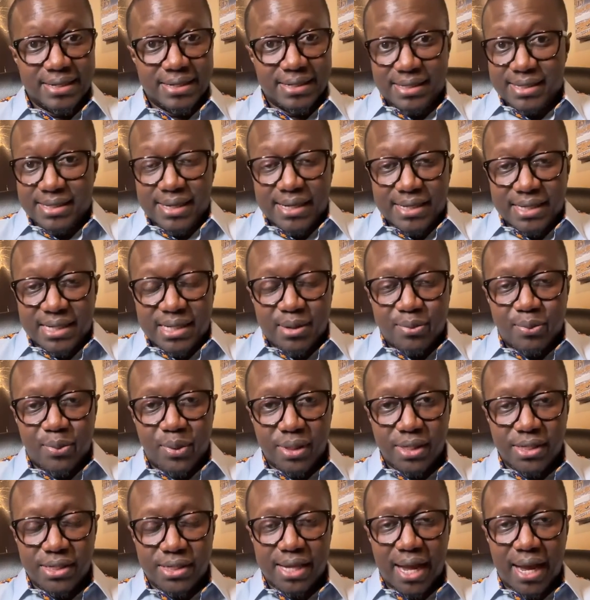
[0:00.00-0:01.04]
It's as
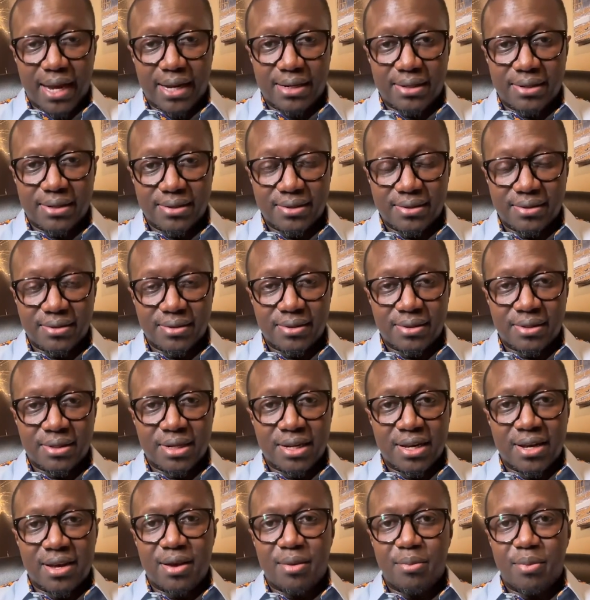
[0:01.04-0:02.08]
simple as that.
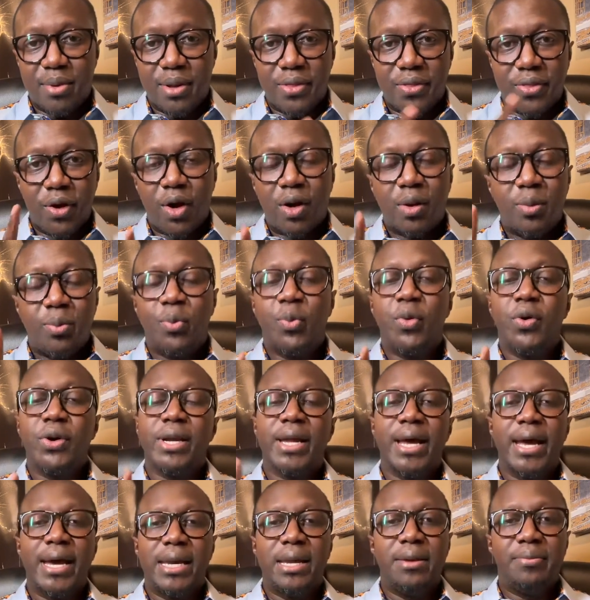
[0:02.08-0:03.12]
But don't
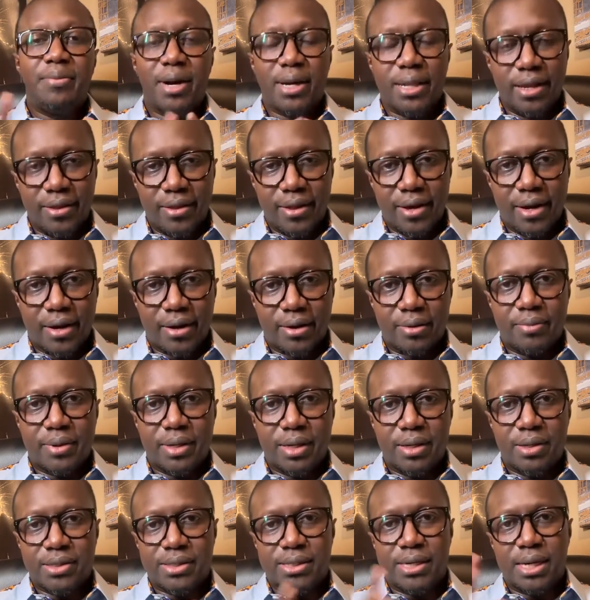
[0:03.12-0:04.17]
put anybody there
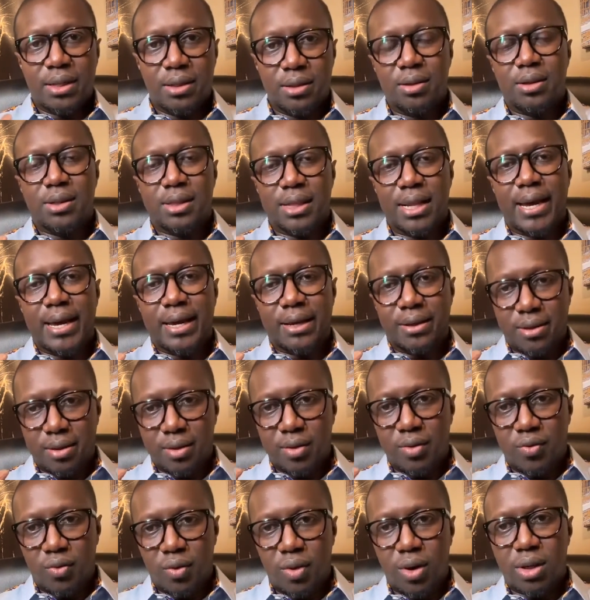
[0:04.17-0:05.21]
because they look like
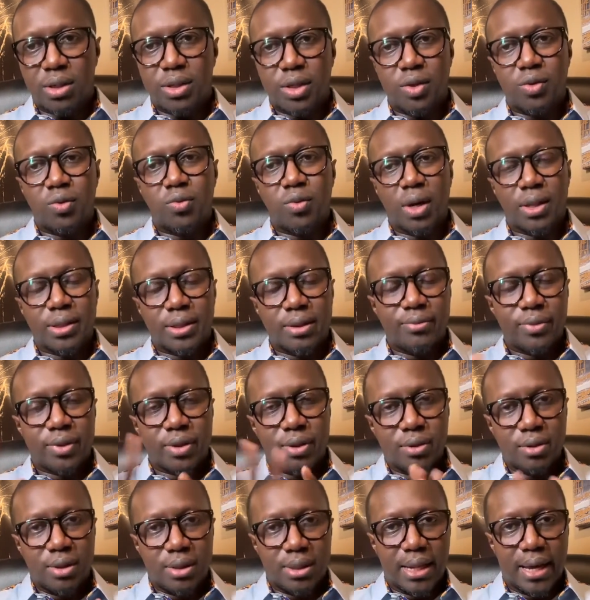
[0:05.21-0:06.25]
the one you want them
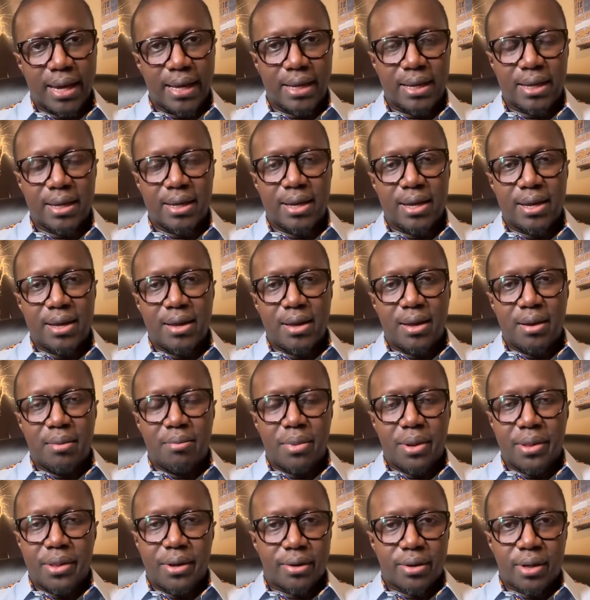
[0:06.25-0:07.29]
to look like,
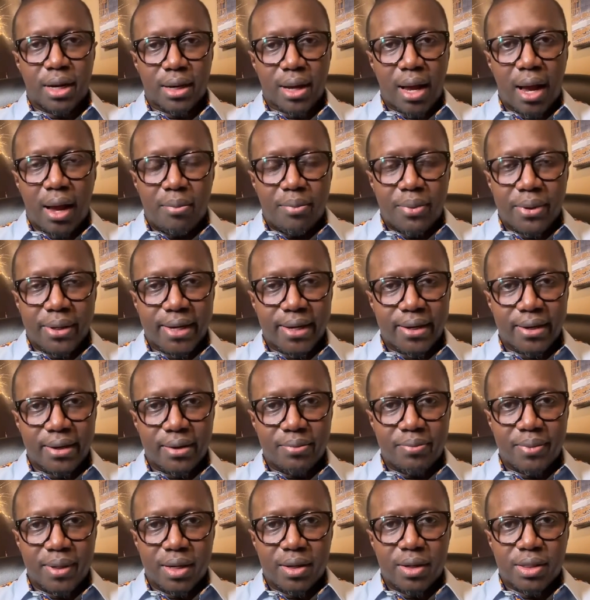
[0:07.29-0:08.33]
but they're not
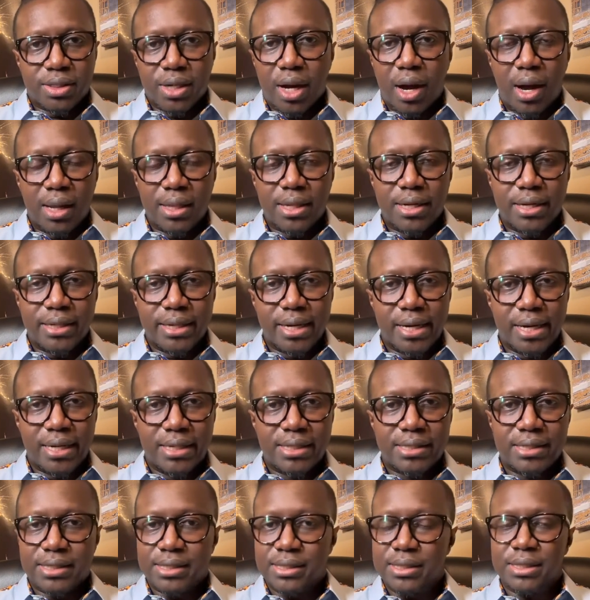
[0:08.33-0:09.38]
competent, because all it
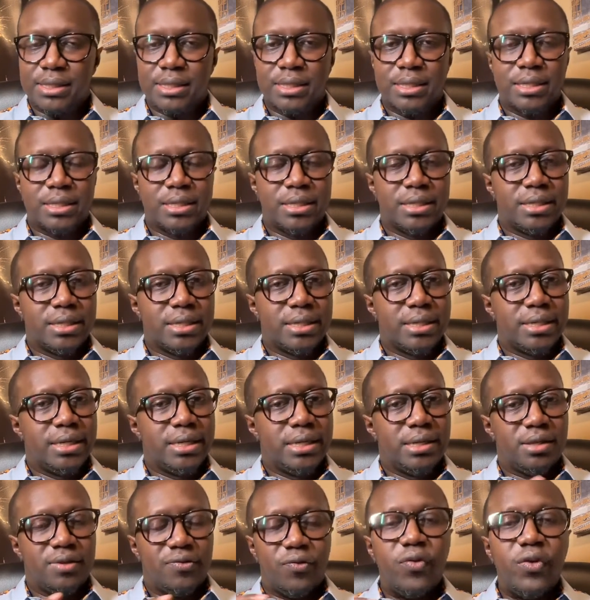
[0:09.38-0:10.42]
does
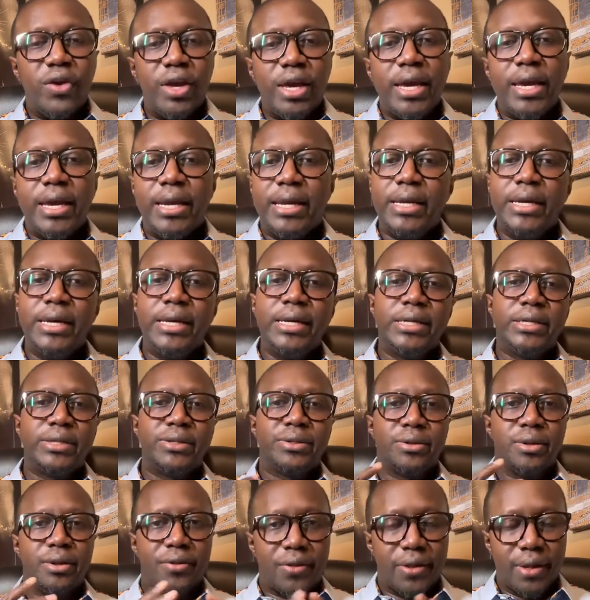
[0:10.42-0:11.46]
is feed
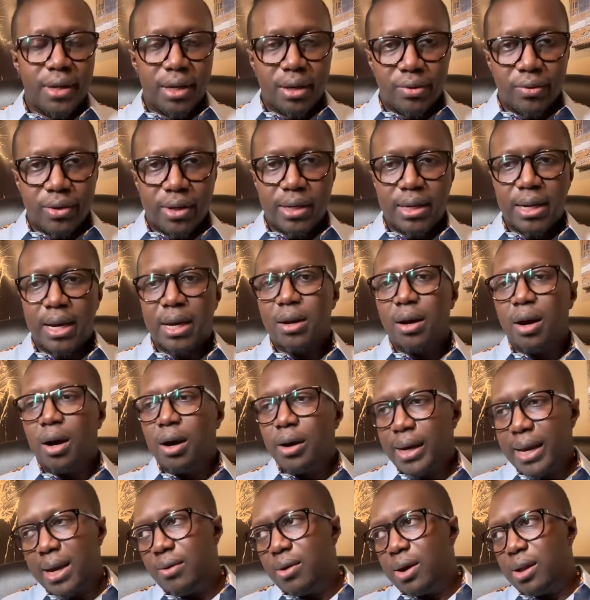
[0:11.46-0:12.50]
into the theory that,
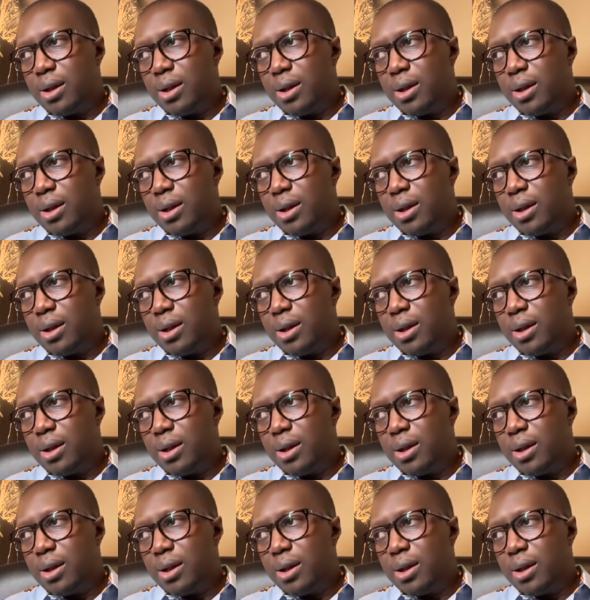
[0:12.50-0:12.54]
okay,